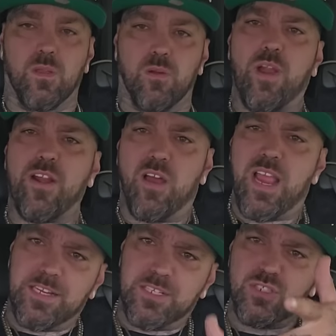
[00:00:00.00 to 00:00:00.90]
Radar,
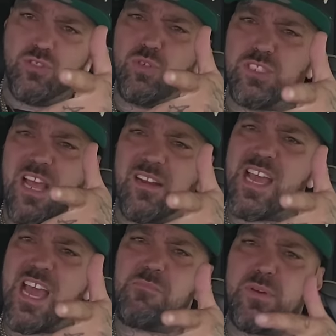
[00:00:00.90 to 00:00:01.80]
hey, you was down
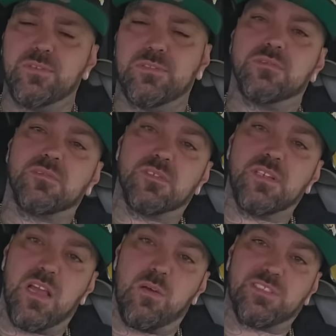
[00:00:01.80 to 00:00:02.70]
nine building.
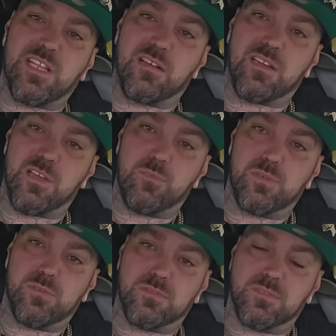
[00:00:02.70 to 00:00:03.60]
Yeah, I was down nine
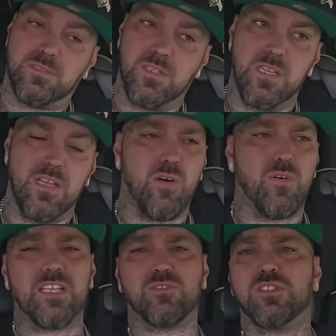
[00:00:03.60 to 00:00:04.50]
building. Oh,
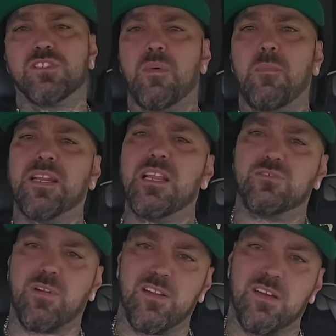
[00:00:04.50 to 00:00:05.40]
that's what's up. My name's
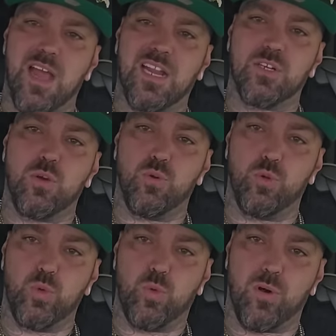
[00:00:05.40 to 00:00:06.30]
Radar. I know who
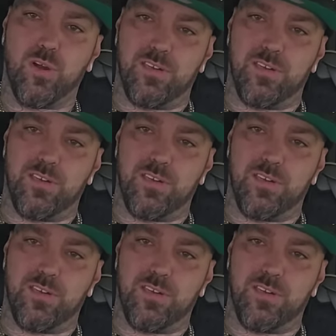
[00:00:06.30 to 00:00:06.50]
you are.